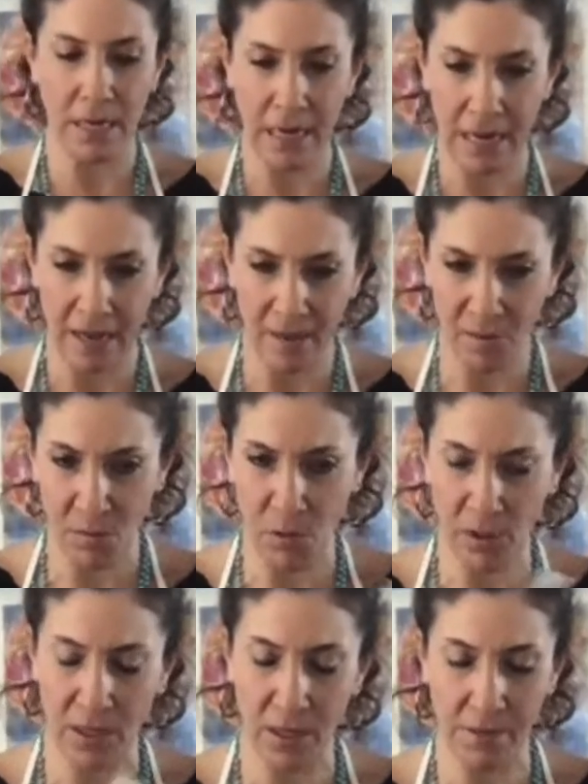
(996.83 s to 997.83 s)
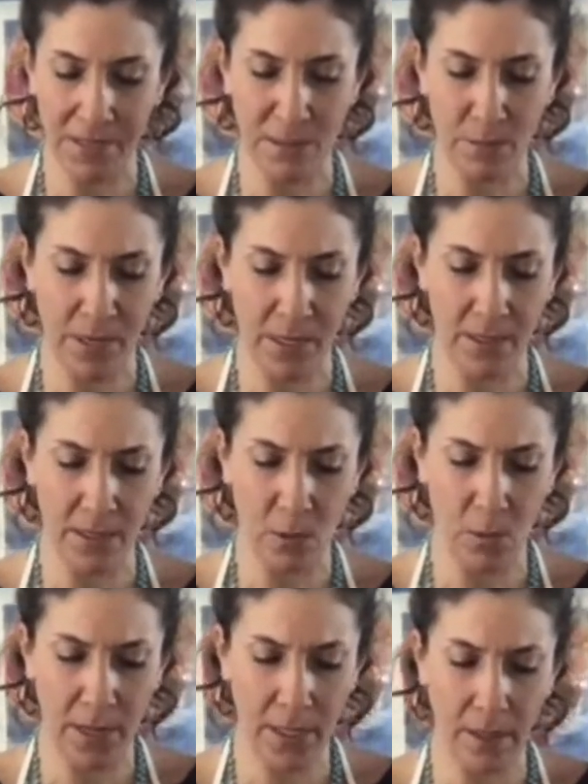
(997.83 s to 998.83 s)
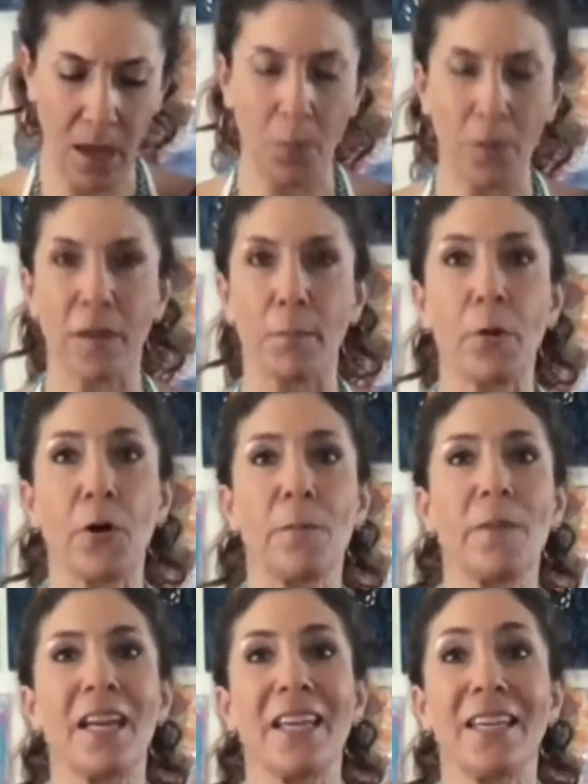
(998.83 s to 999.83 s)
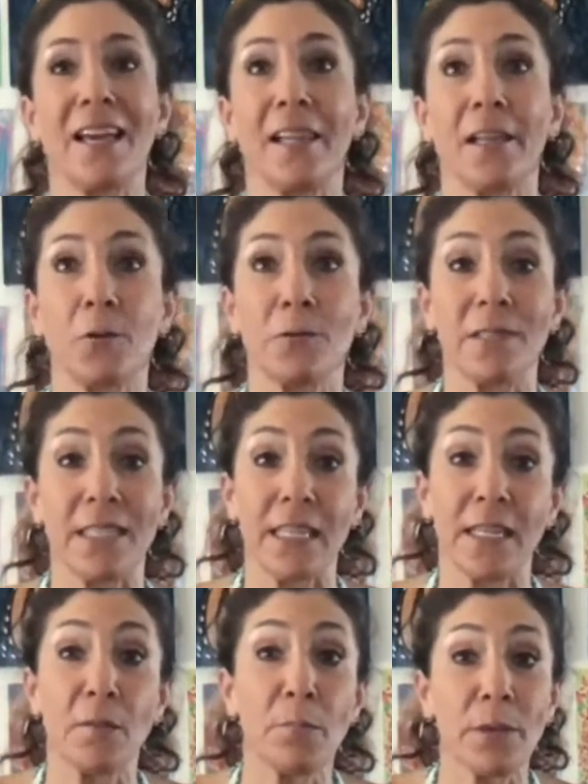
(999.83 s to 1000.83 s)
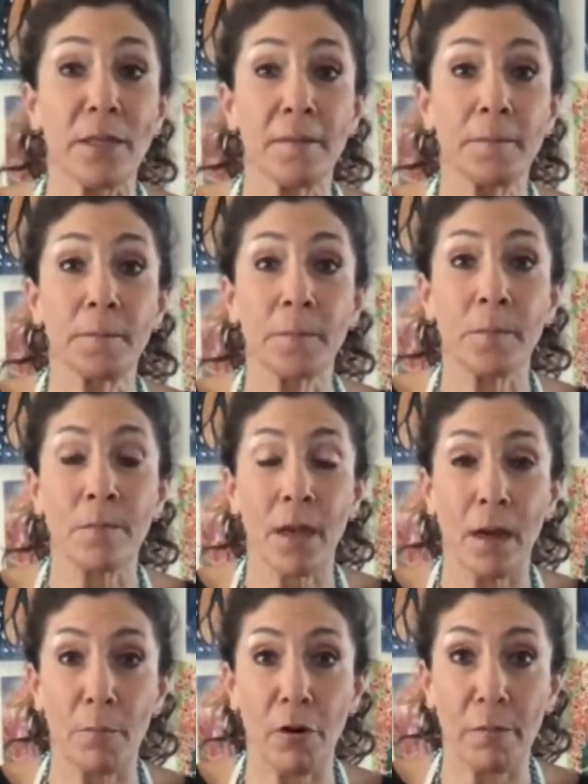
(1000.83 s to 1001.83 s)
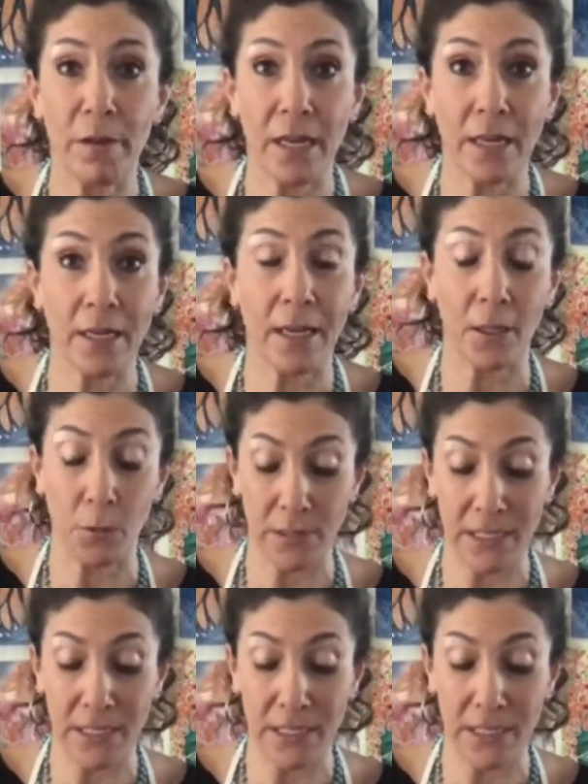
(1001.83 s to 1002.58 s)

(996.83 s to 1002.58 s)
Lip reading: and I have been working on this painting quite a lot with a permanent yellow deep. Permanent yellow